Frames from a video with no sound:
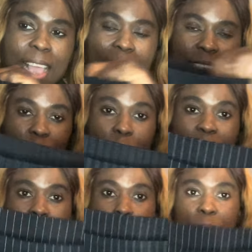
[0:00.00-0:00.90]
X.
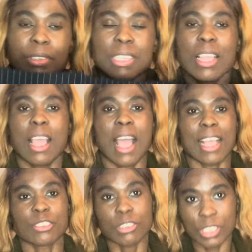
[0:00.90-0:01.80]
What happened?
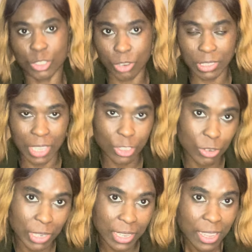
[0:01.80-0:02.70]
I saw this trouser,
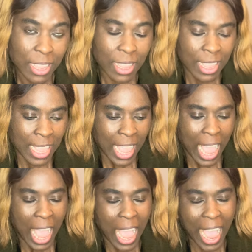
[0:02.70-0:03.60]
actually,
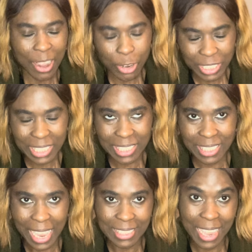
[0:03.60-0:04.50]
I got it in
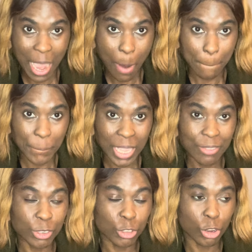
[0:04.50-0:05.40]
size M,
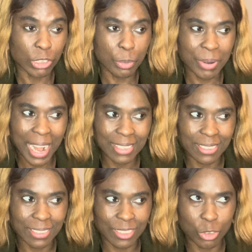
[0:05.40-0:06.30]
even though the
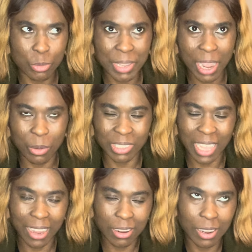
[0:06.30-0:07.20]
price, to me, I was
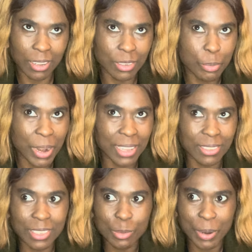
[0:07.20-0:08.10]
like, oh, the price,
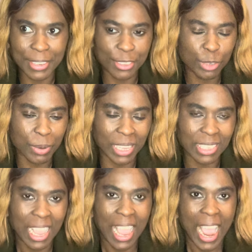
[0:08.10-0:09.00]
this price, this price.
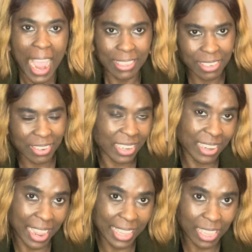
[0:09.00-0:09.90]
I didn't really
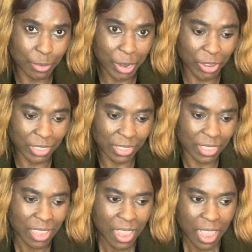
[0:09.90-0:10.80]
like it because
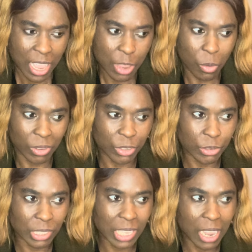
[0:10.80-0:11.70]
it was on
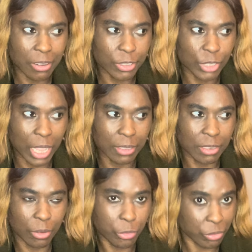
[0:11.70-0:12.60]
sale,
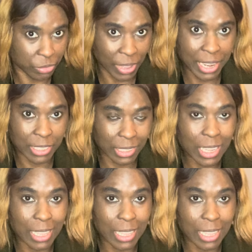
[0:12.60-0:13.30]
then very still